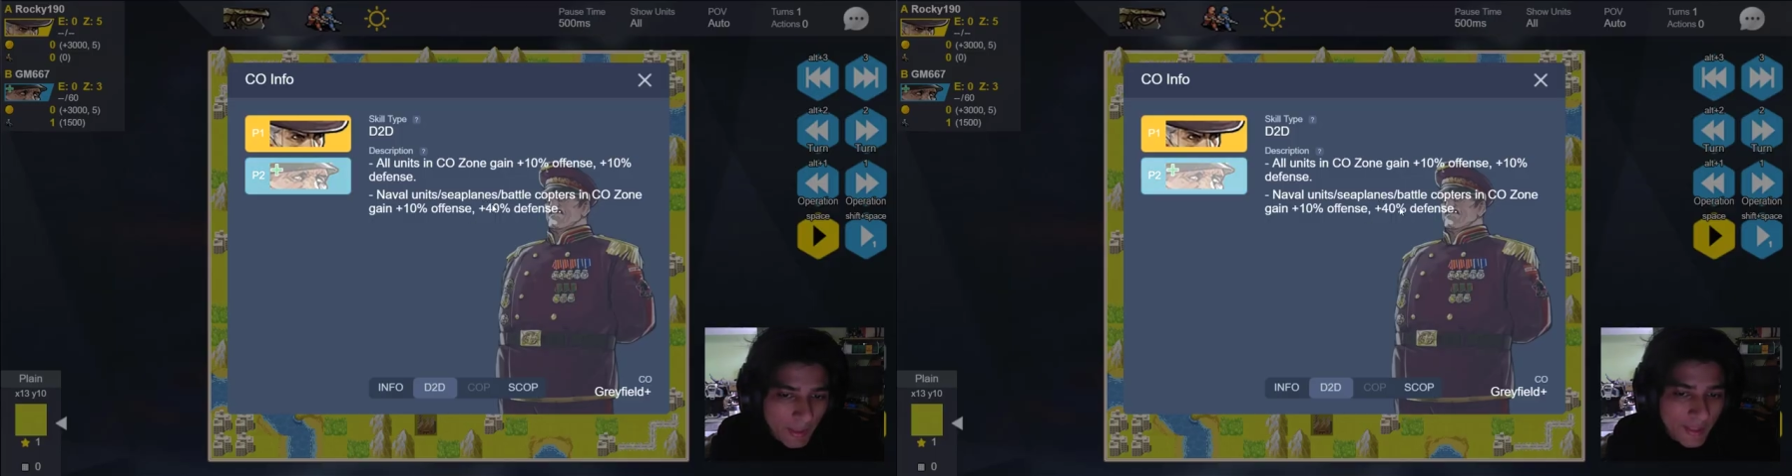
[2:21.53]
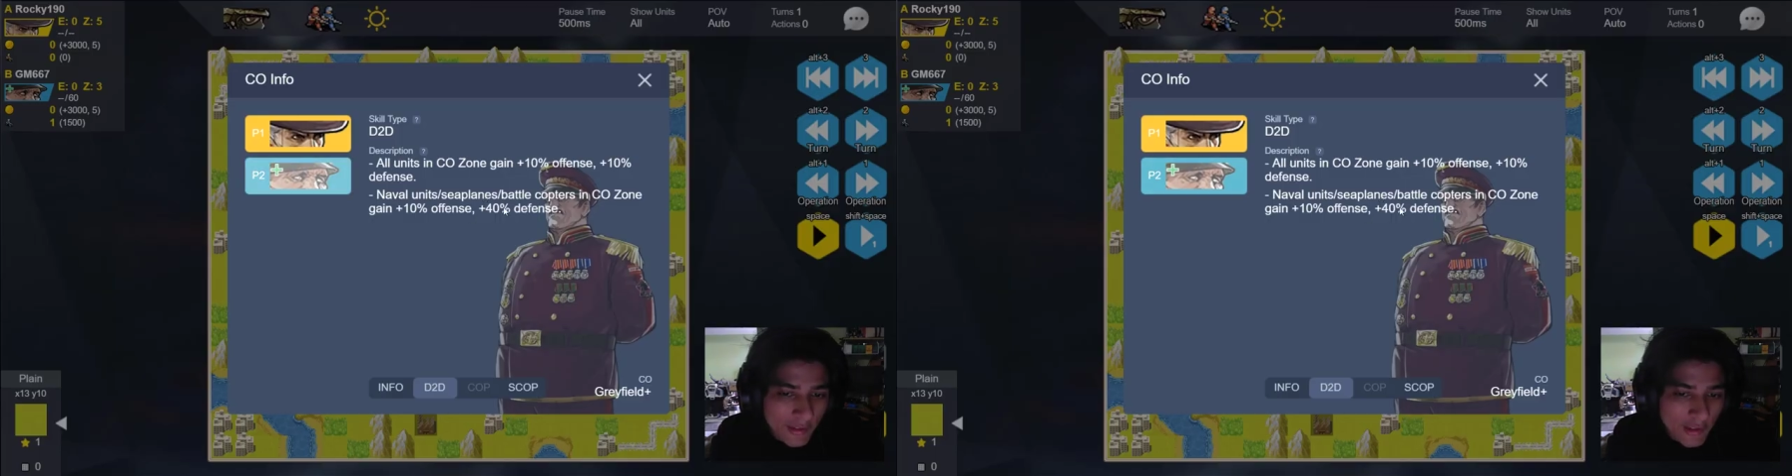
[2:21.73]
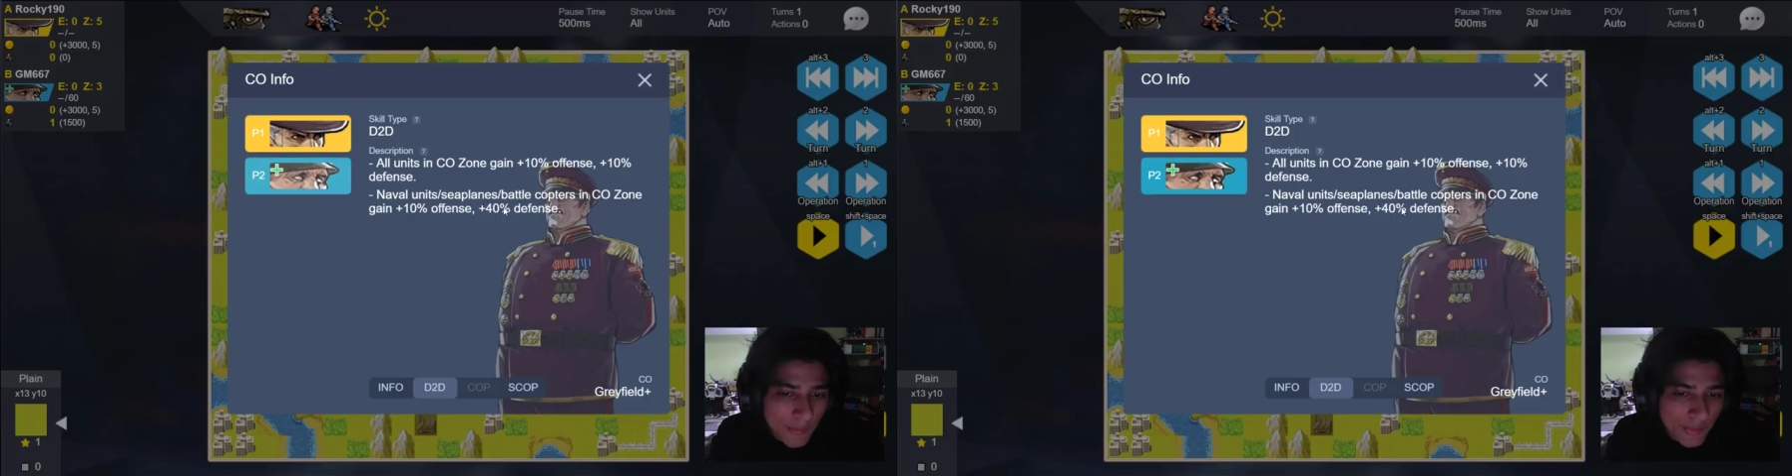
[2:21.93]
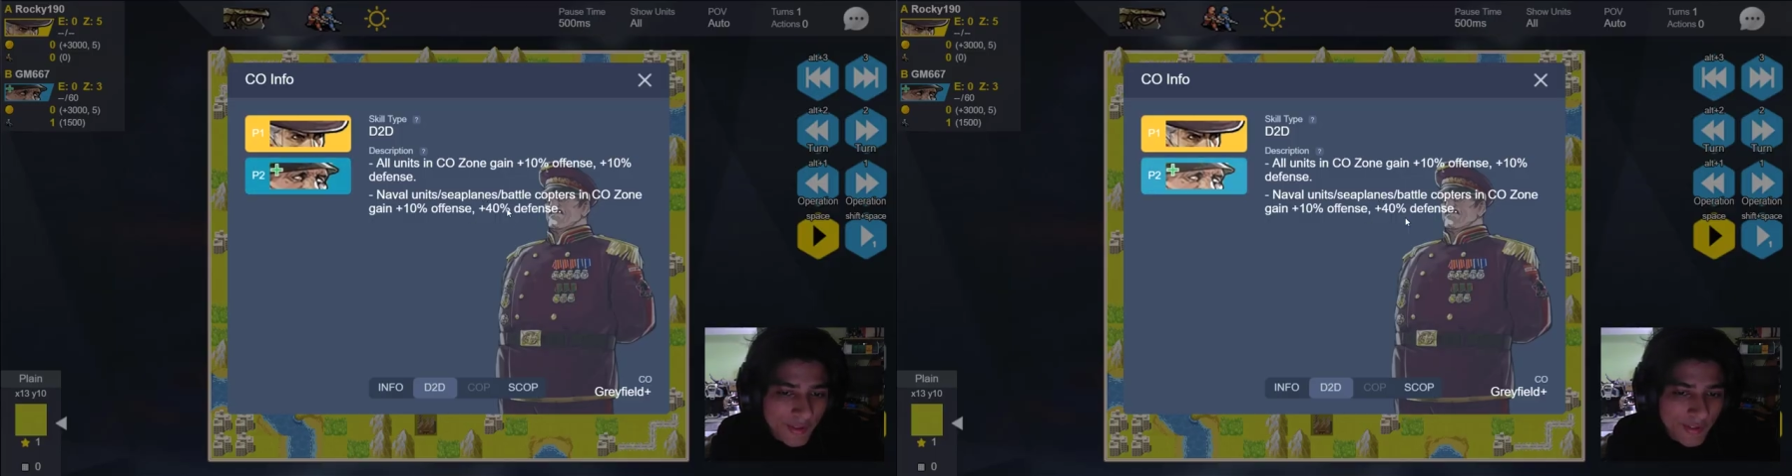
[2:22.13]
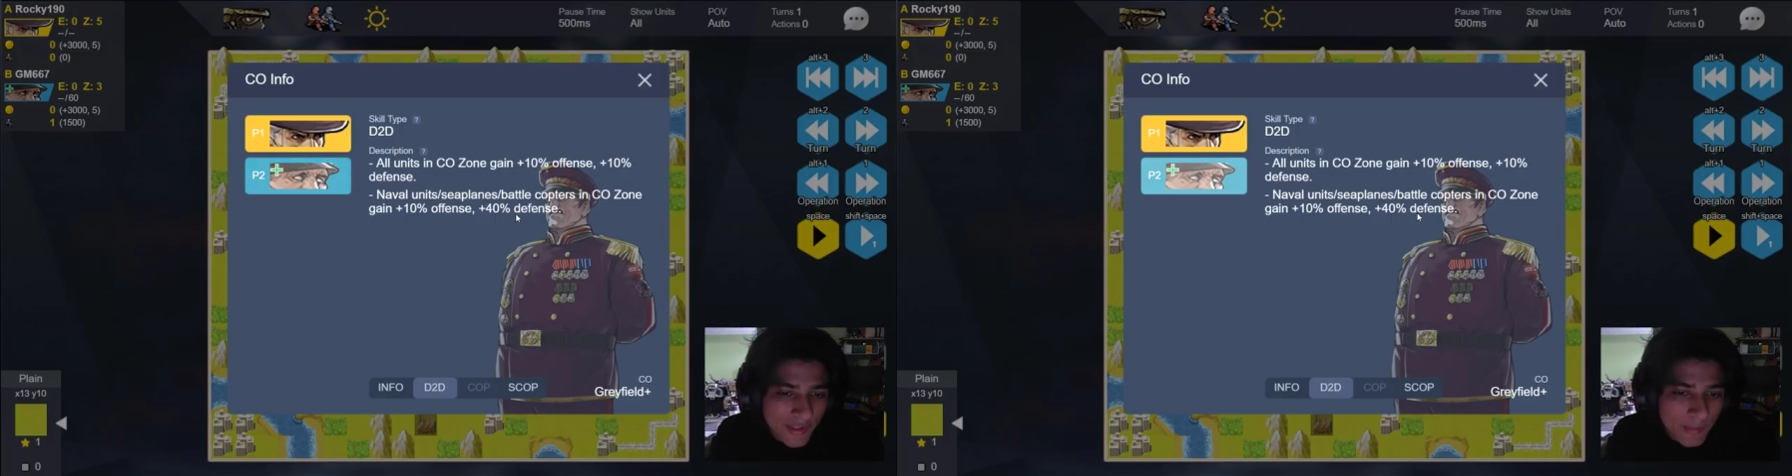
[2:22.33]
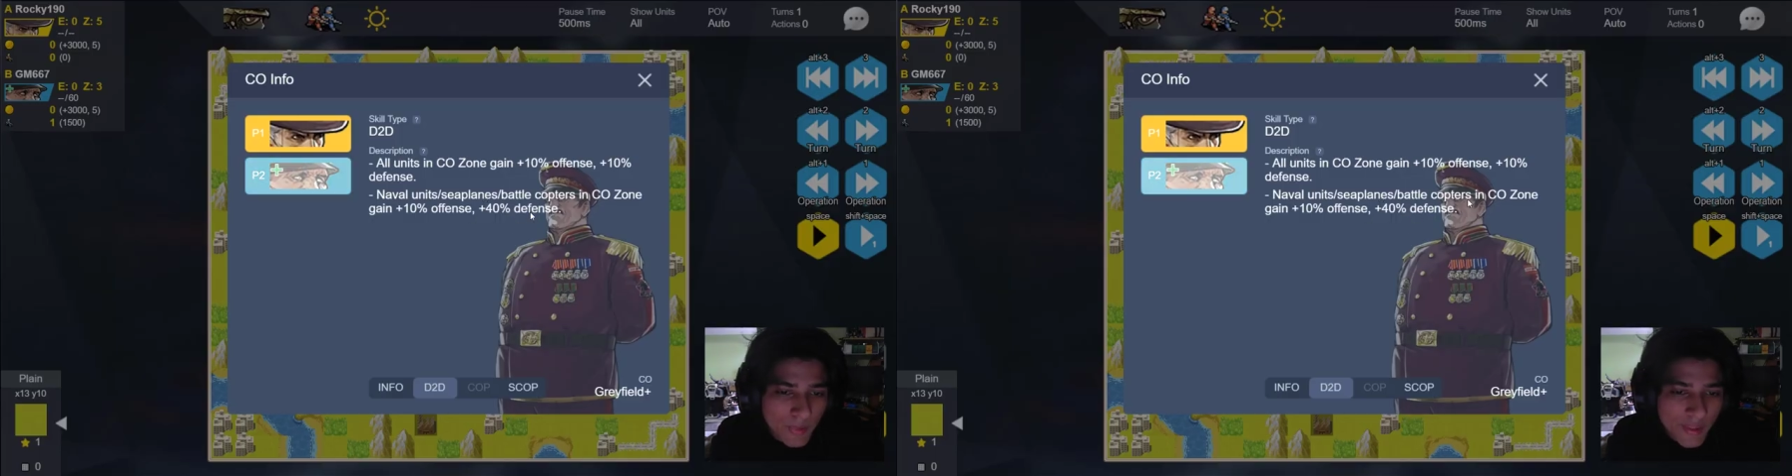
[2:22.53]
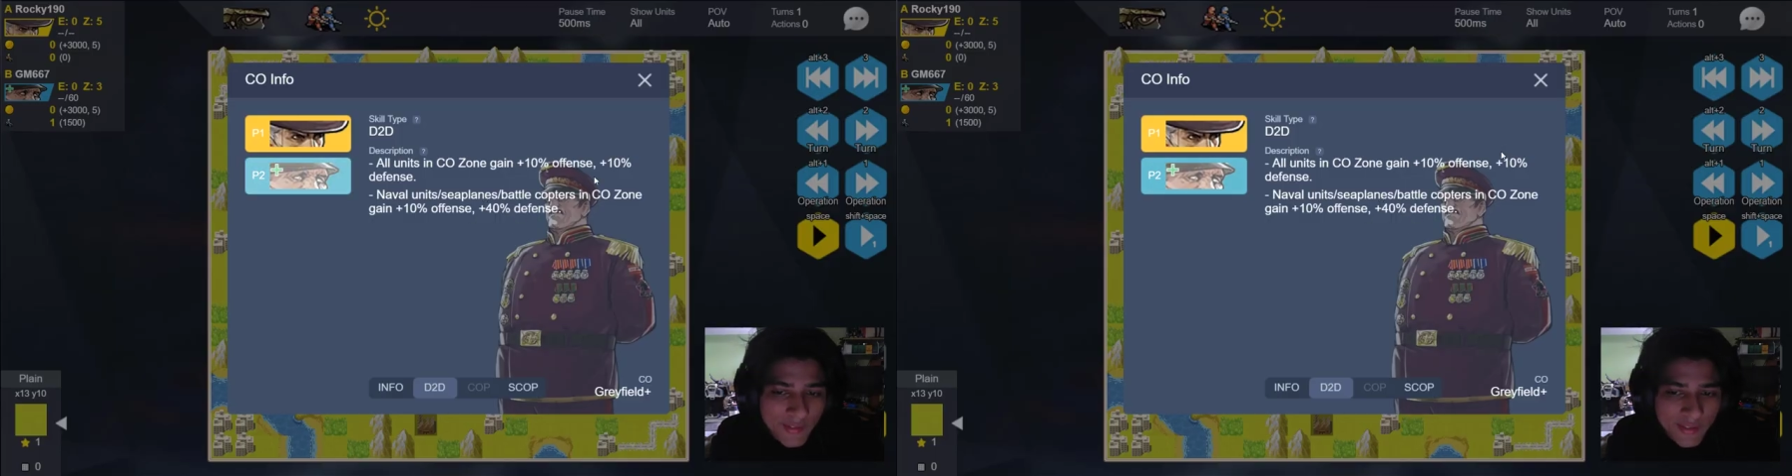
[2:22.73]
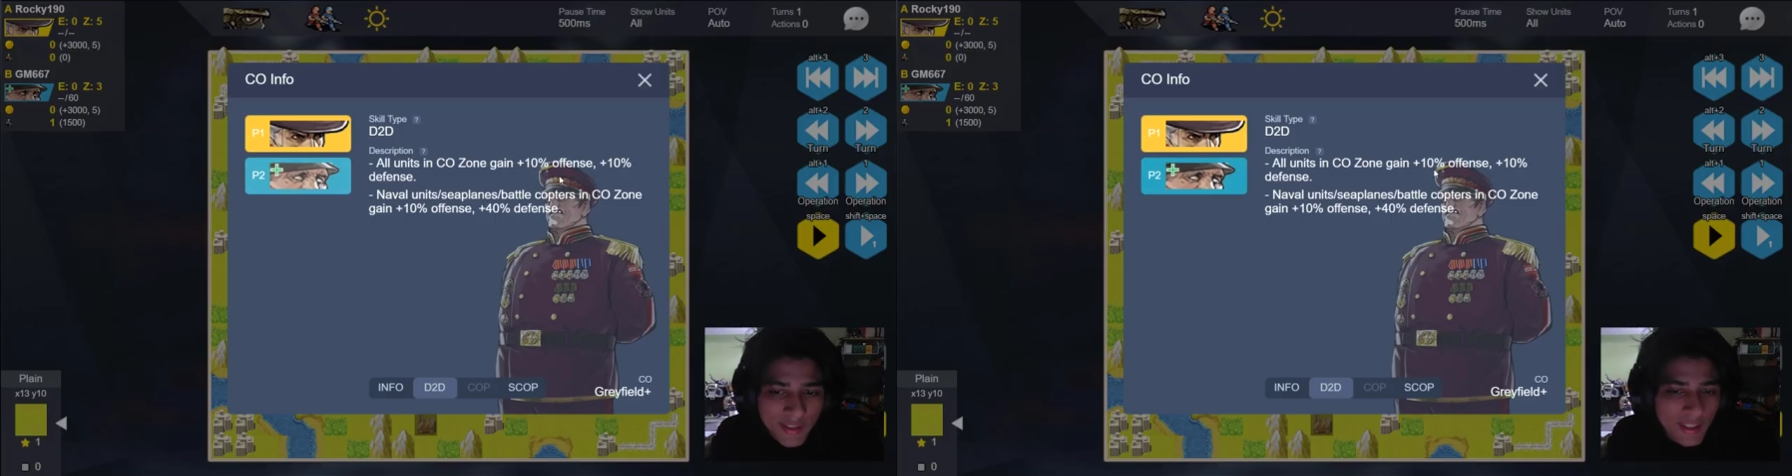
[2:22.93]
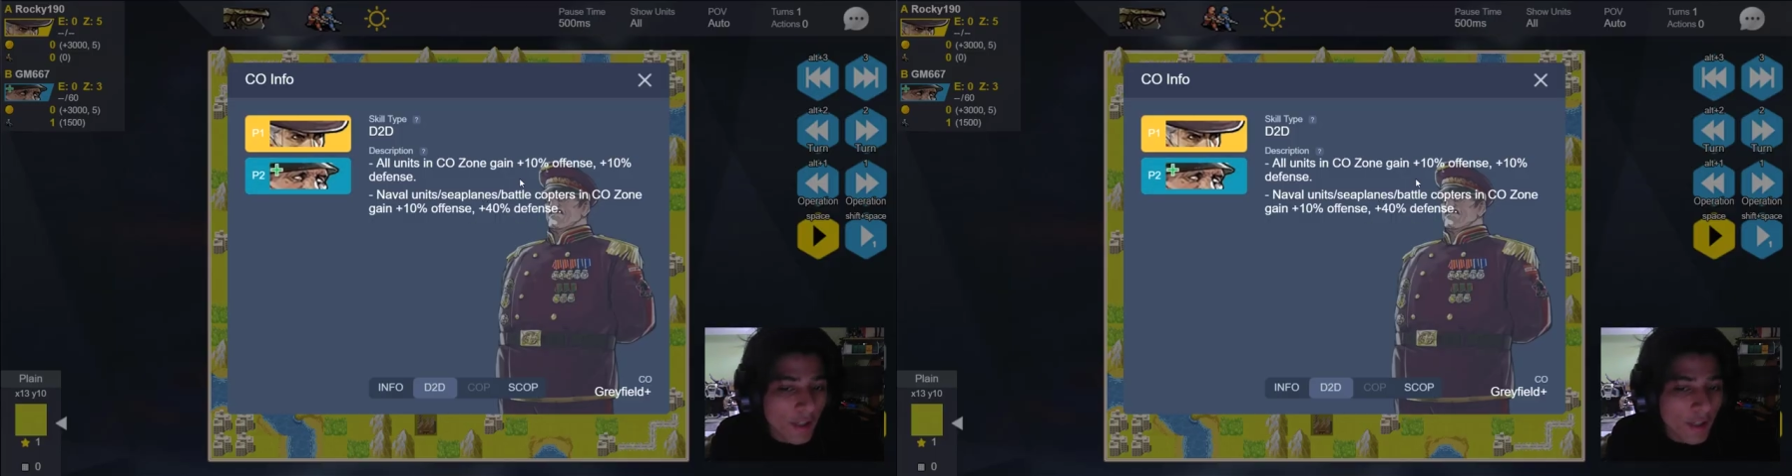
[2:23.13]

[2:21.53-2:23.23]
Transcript: battlecopters and seaplanes.